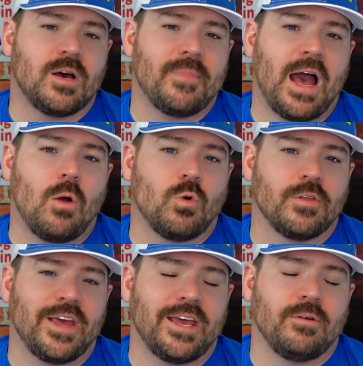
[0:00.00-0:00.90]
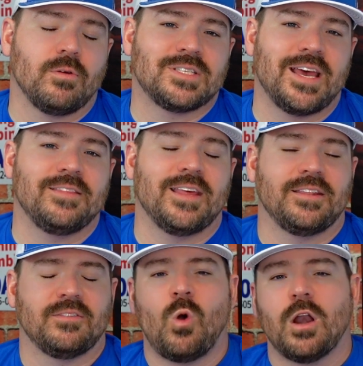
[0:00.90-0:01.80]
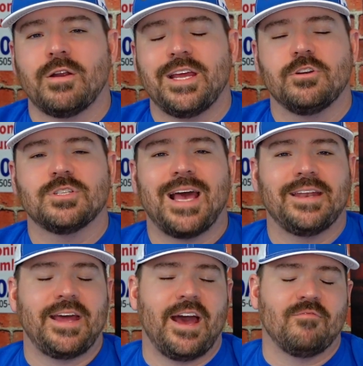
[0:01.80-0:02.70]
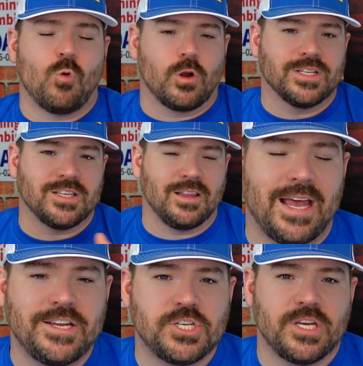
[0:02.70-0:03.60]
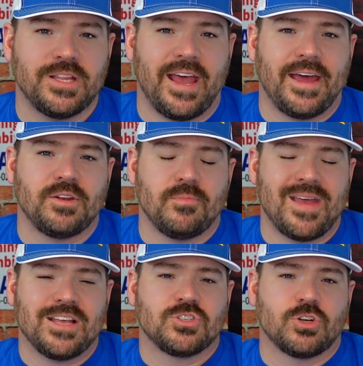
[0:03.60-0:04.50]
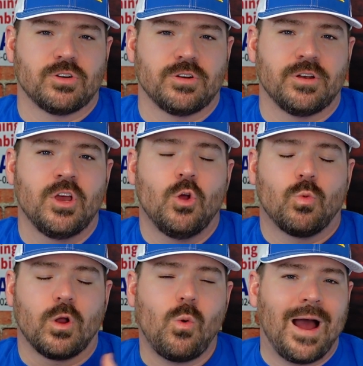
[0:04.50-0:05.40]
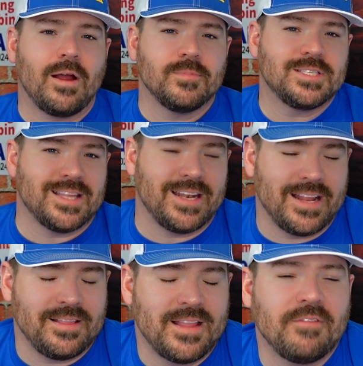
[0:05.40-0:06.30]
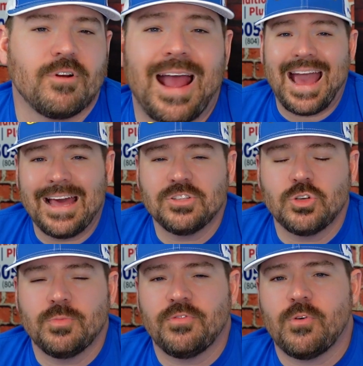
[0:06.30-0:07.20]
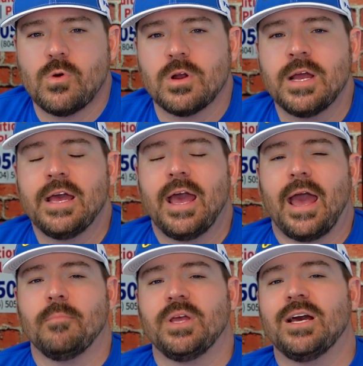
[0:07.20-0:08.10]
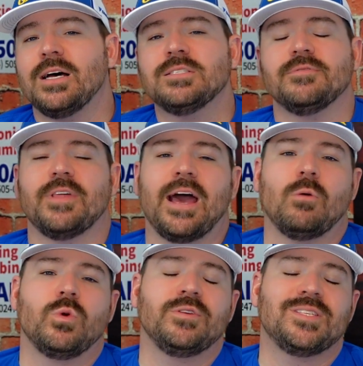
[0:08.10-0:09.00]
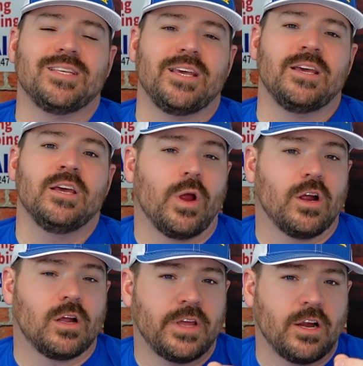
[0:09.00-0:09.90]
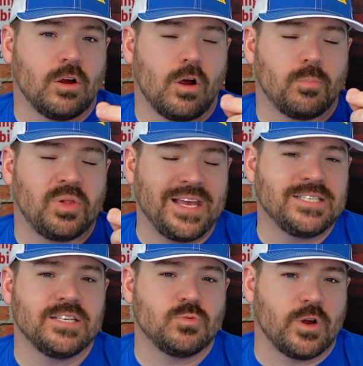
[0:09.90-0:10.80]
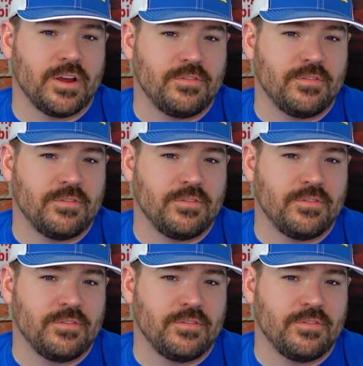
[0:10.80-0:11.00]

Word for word: come out where they said that water heaters had to have more insulation. They had to meet certain requirements that they never had to before. And because of that, we see where there are places where